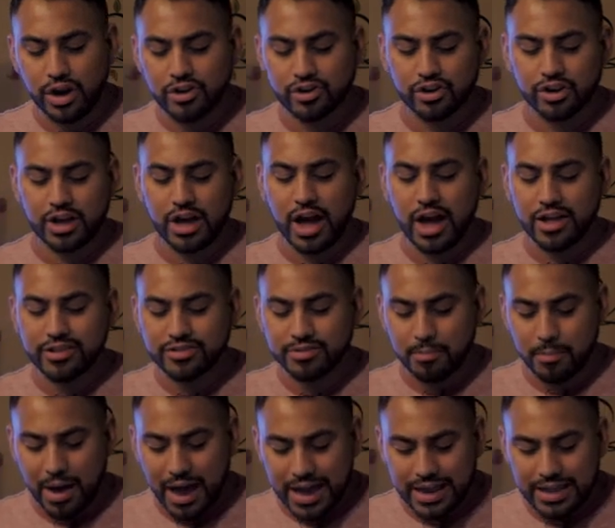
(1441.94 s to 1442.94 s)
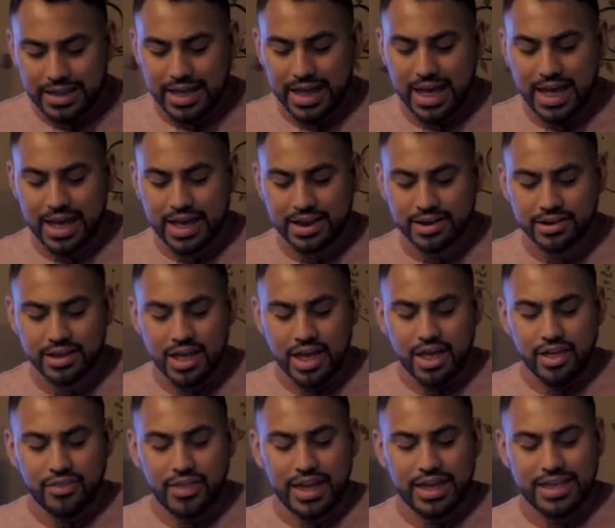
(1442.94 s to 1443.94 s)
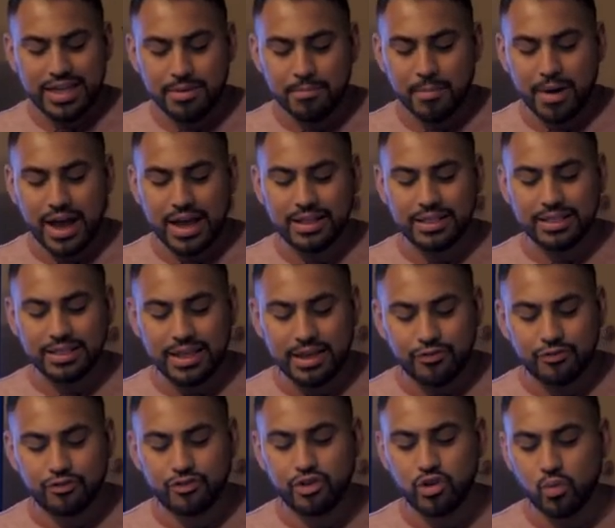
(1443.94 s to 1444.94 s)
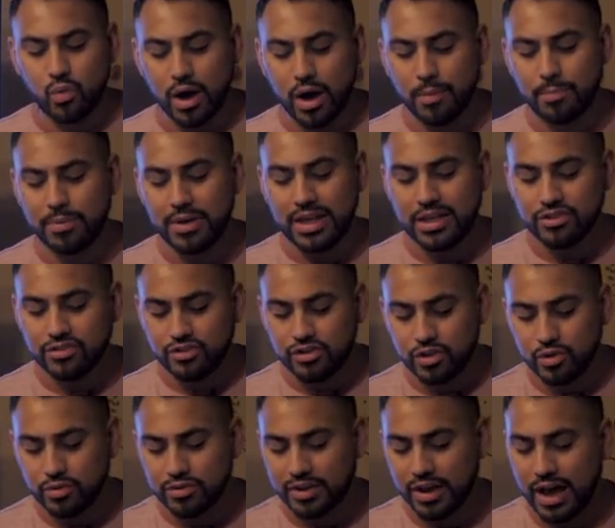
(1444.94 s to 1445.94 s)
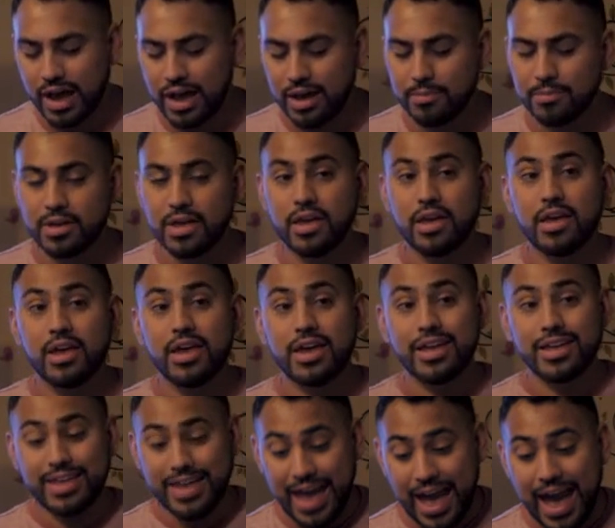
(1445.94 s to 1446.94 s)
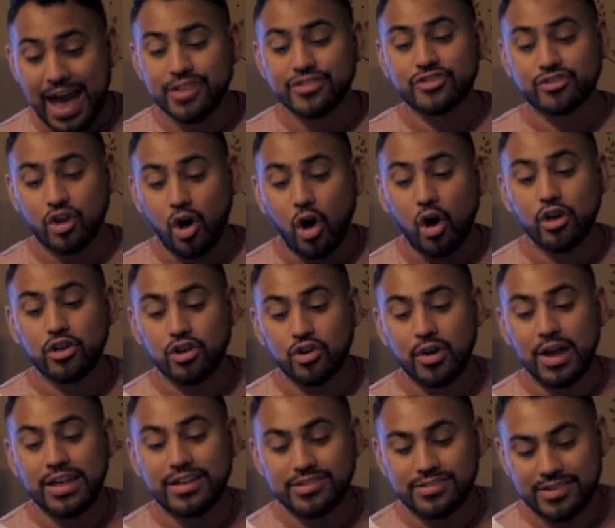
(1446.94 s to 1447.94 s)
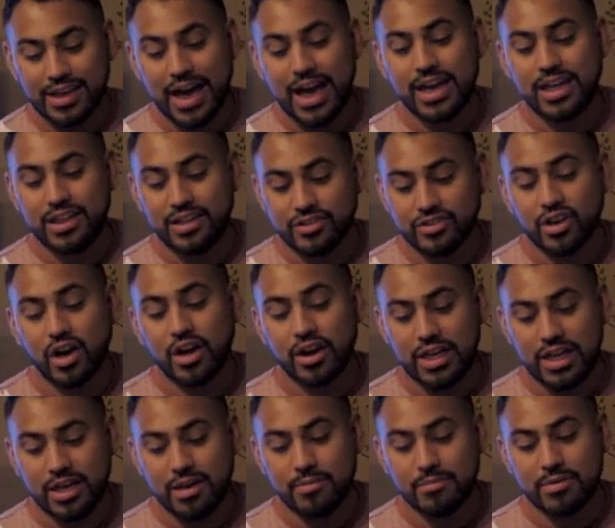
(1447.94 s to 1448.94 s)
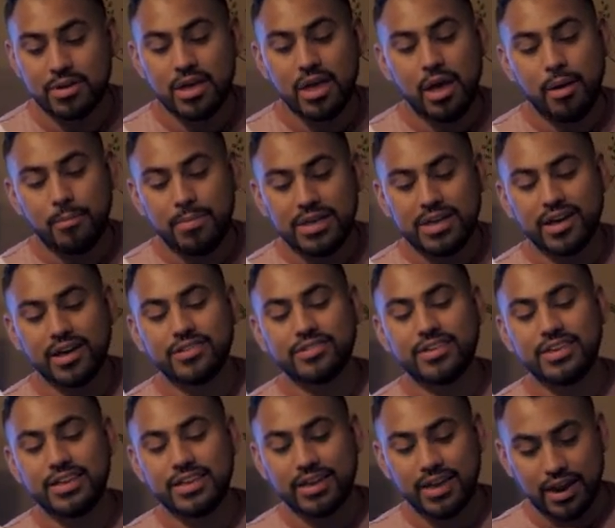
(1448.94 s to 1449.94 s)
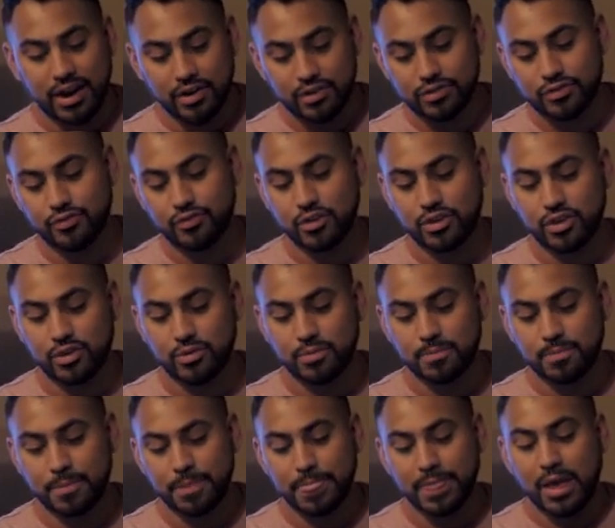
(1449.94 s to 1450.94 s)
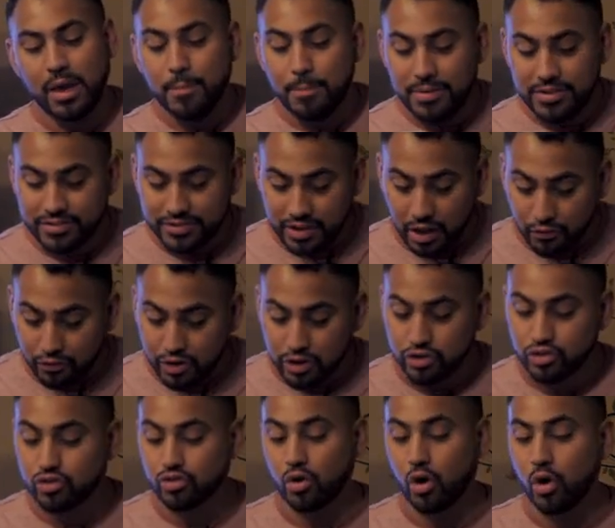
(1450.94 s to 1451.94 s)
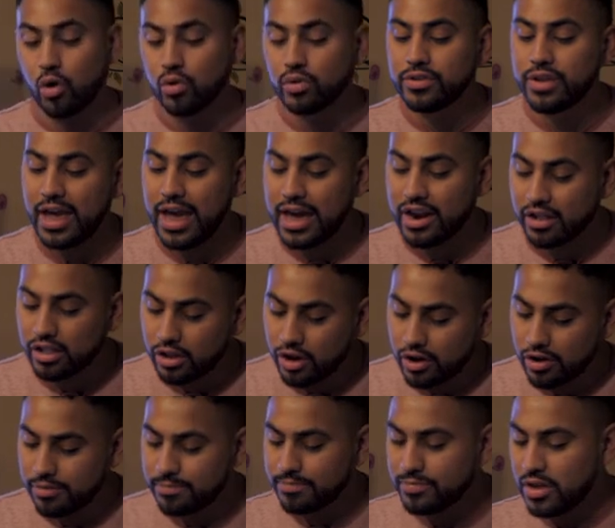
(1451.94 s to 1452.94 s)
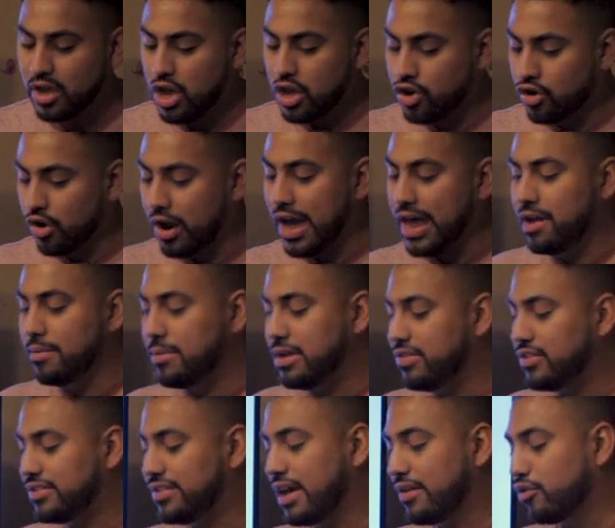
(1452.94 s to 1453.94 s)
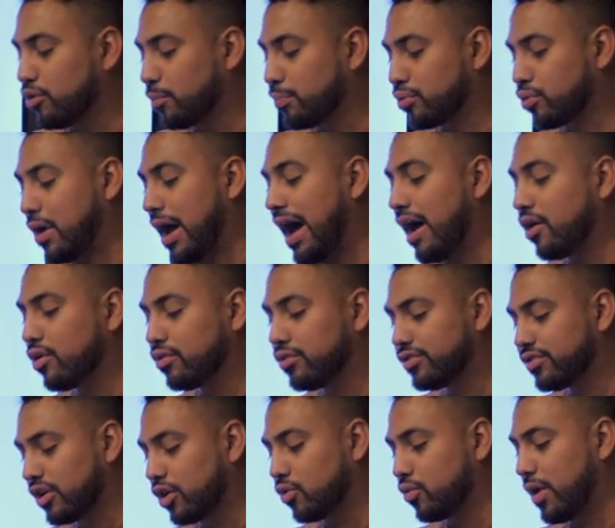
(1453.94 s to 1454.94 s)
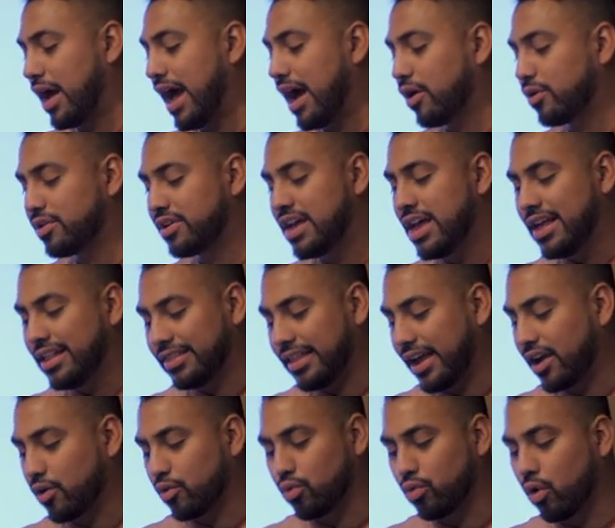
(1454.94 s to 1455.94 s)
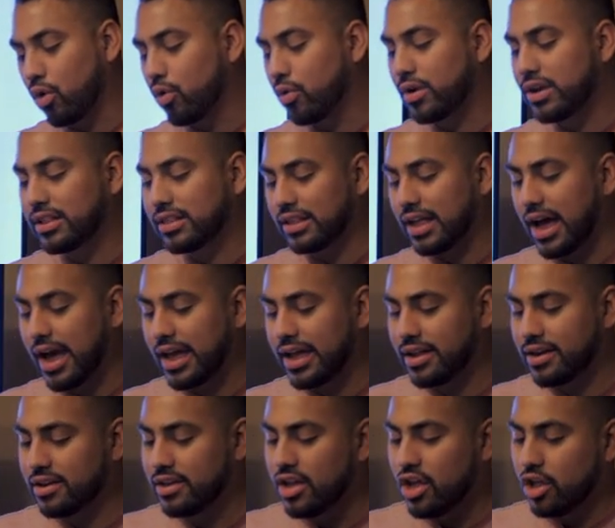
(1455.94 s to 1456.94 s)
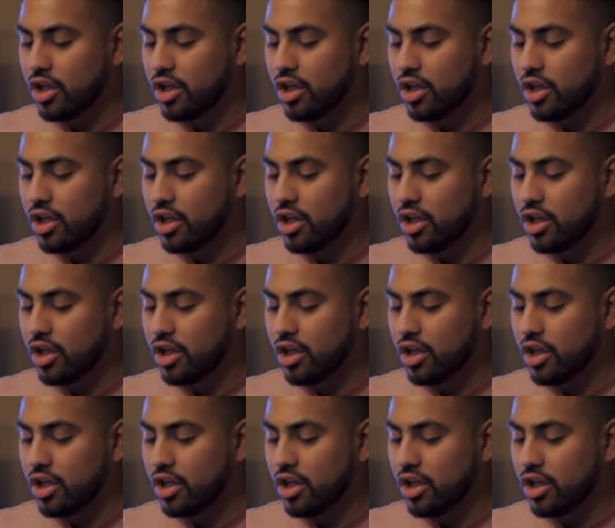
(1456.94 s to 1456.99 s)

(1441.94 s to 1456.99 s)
under God's mighty hand, that he might lift you up in due time. Cast all your anxieties on him, because he cares for you. Be self-controlled and alert. Your enemy, the devil, prowls around like a roaring lion,